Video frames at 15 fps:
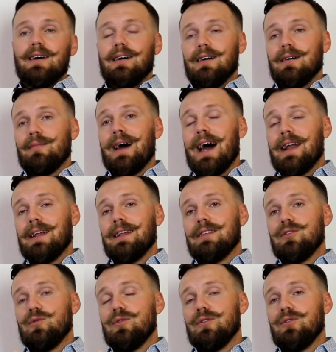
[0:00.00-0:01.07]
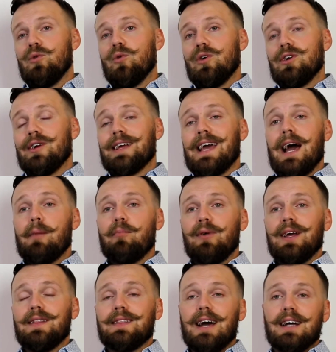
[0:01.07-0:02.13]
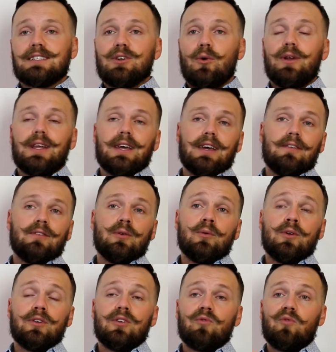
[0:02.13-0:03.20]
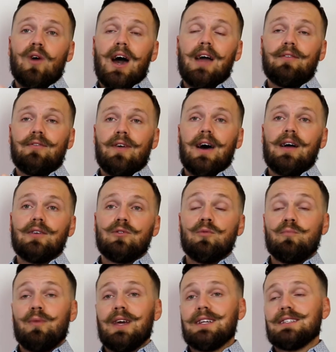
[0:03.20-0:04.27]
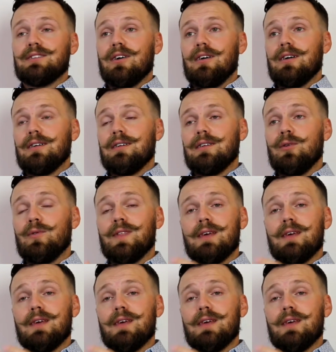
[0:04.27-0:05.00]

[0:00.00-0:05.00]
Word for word: um, added it to your, your cap rate, that's going to give you your derived value based on you know,